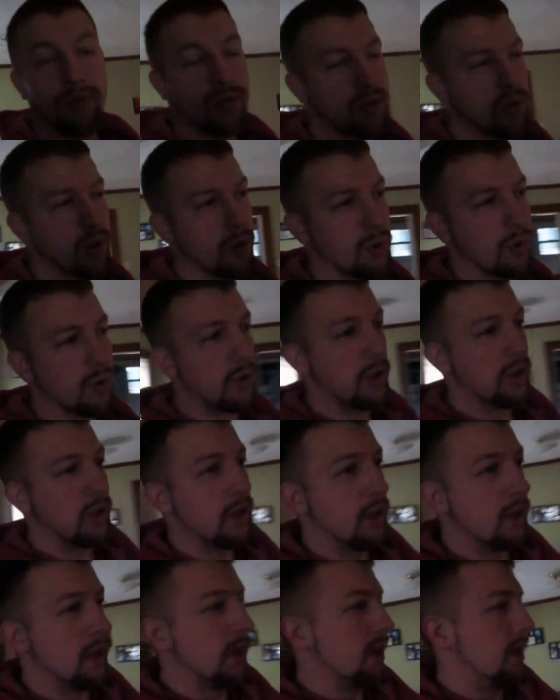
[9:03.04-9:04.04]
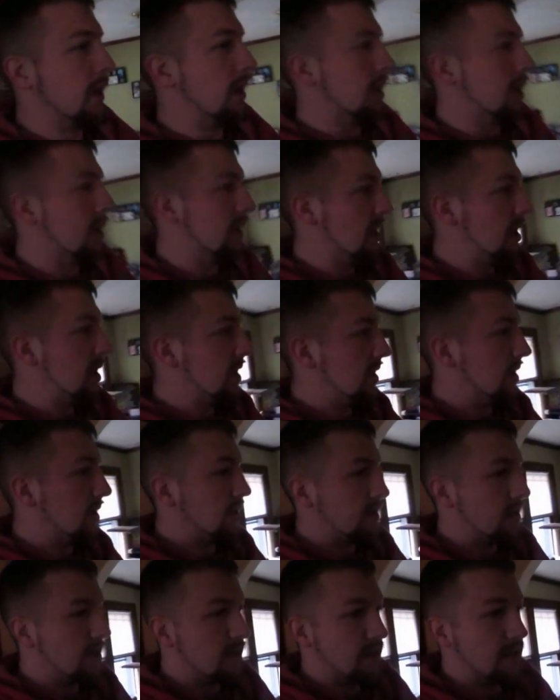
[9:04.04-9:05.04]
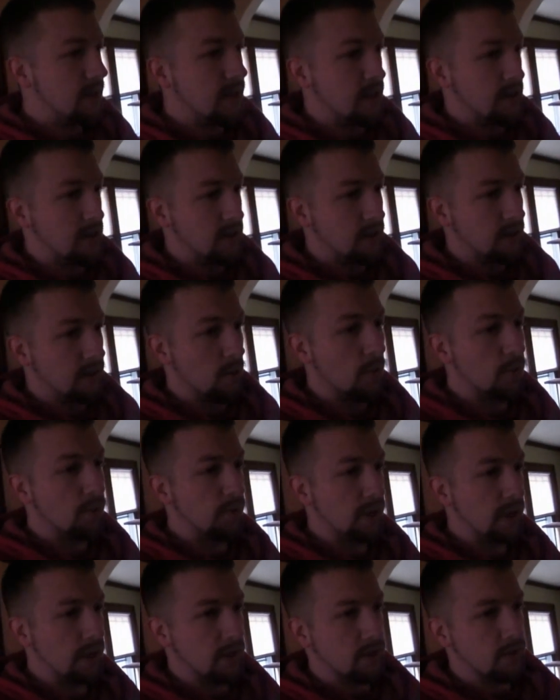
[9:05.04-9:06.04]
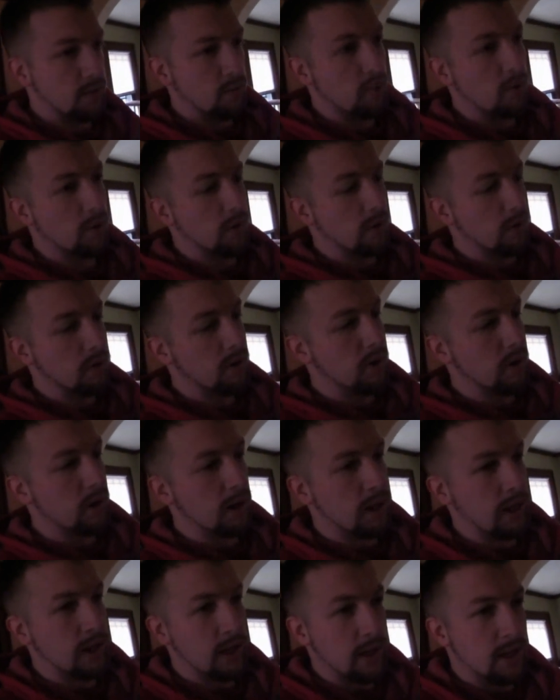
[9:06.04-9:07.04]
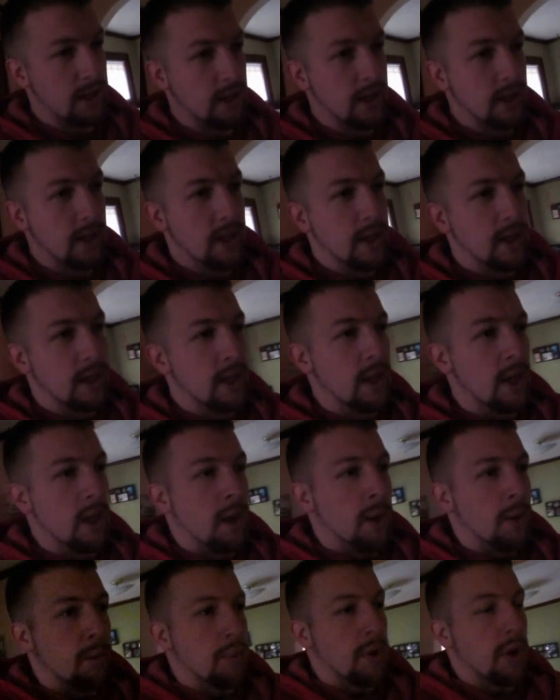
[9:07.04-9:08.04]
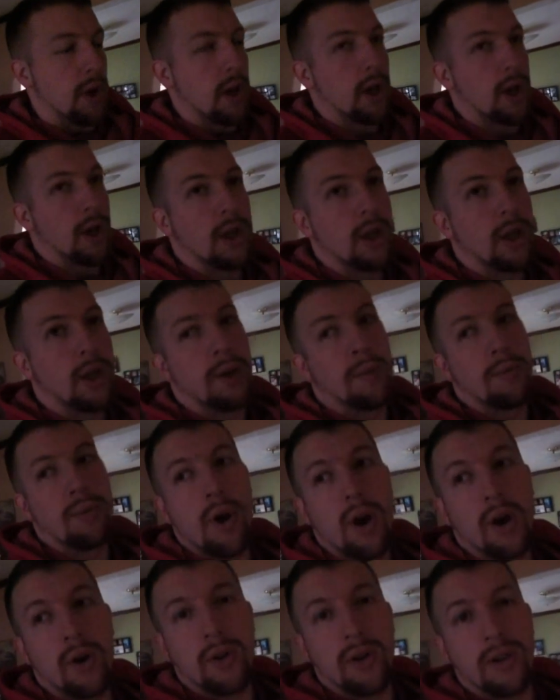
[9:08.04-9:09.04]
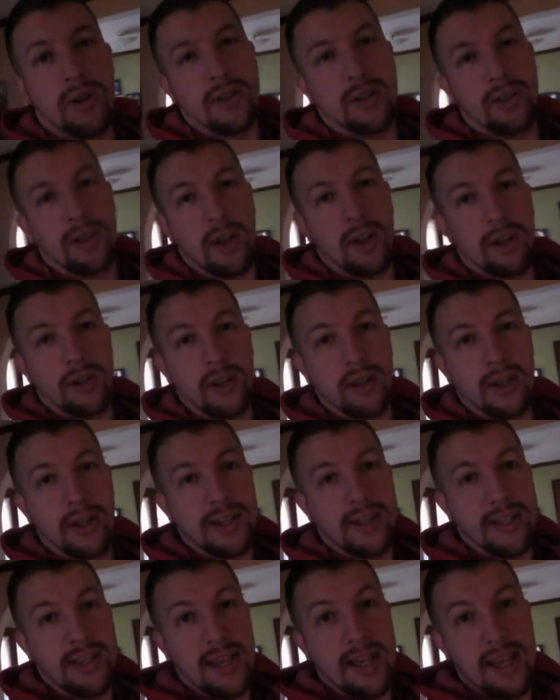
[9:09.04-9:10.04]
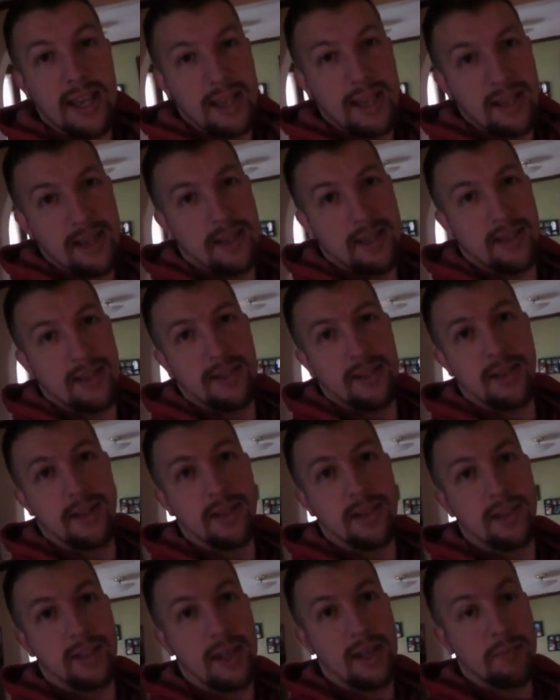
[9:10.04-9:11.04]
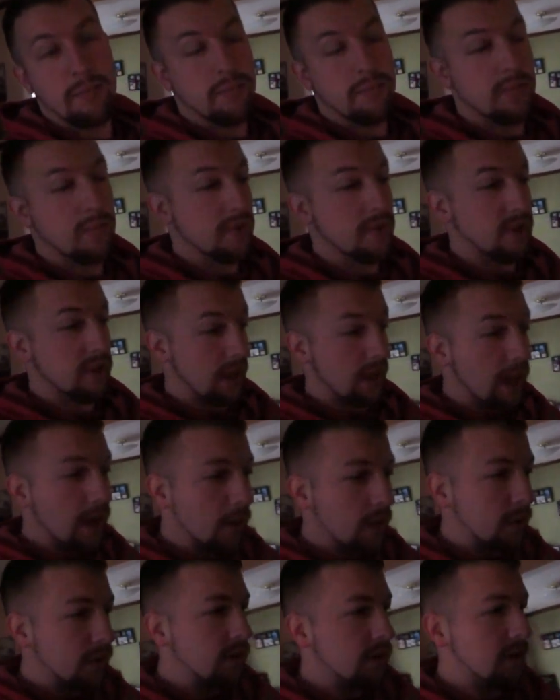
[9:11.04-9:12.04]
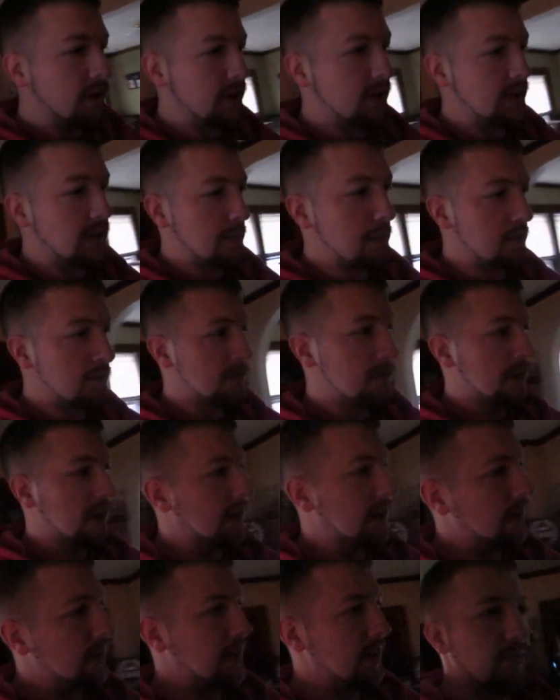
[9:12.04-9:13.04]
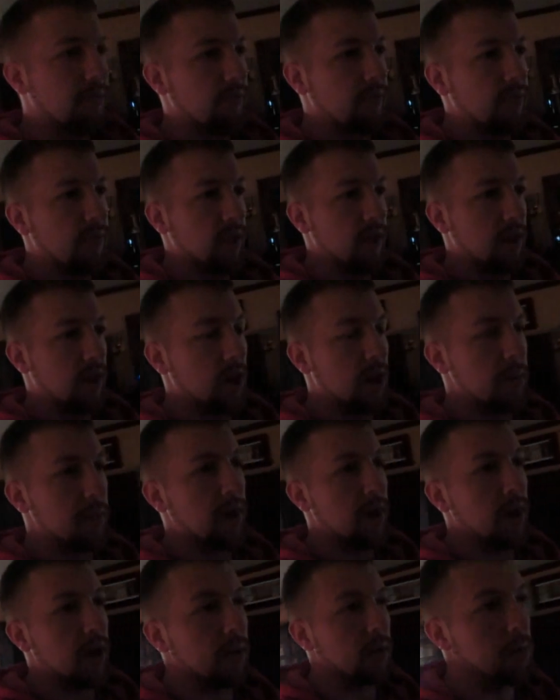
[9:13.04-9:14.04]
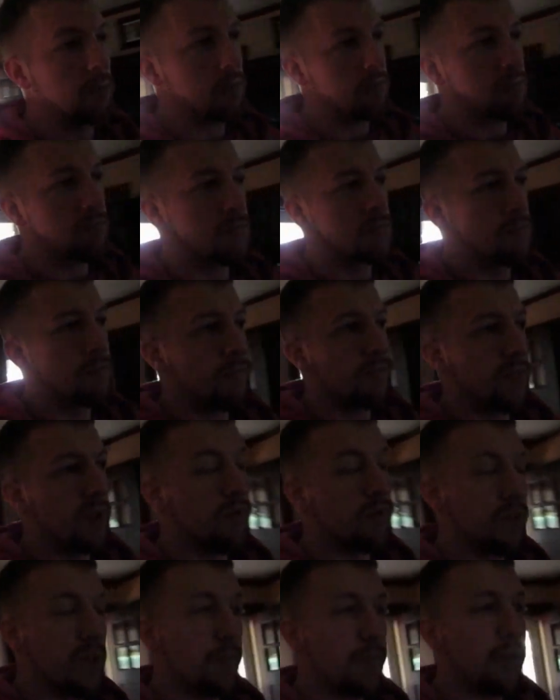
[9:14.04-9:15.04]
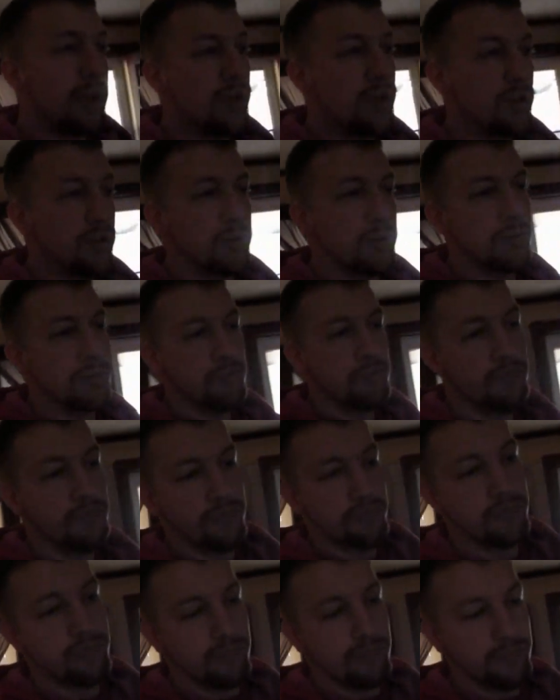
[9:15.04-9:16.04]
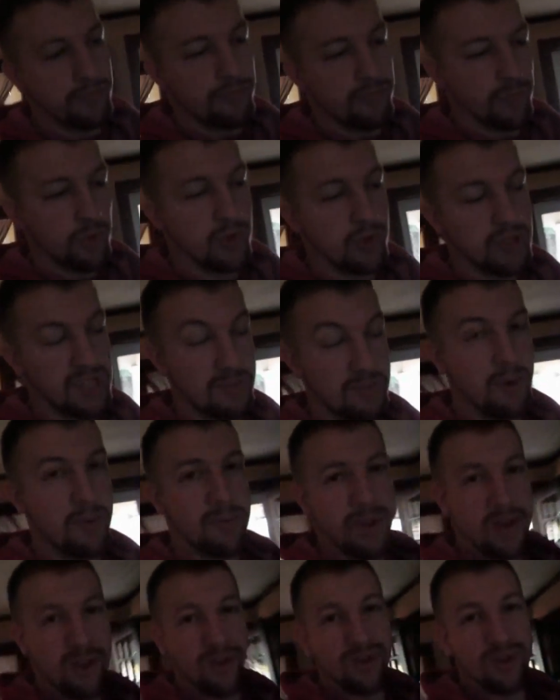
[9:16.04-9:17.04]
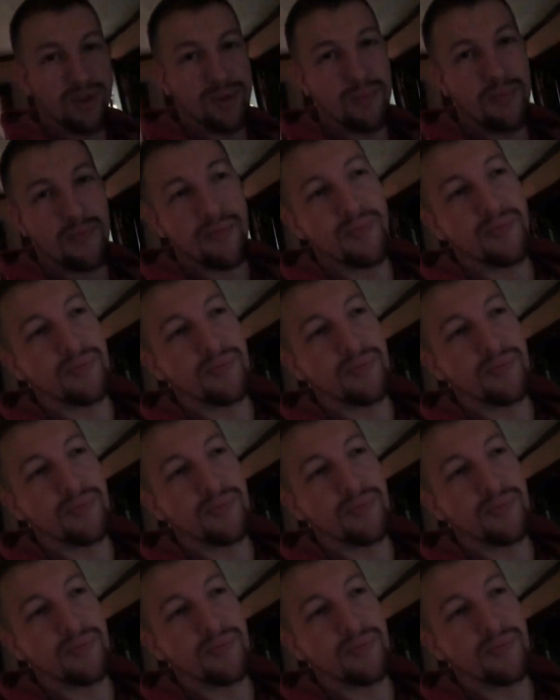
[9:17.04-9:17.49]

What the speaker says: or so, and hopefully get some more progress done today to the same scale, to the same effect. Got about, of that major, semi-major